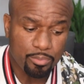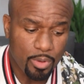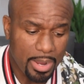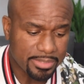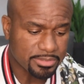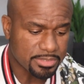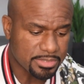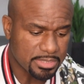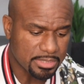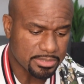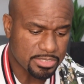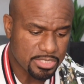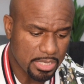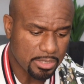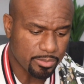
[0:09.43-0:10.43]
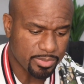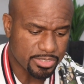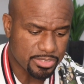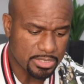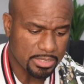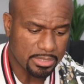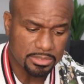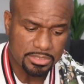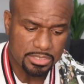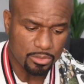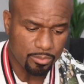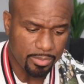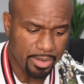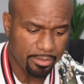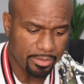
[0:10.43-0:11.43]
practicing celibacy
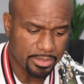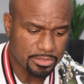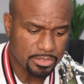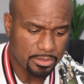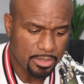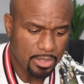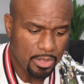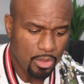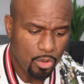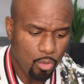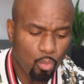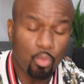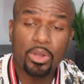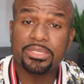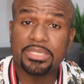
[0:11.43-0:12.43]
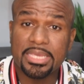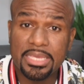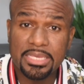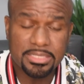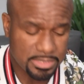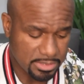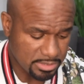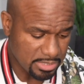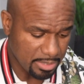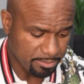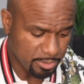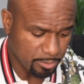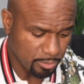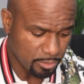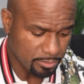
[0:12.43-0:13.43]
until marriage? What is
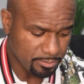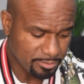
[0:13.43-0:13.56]
acceptable?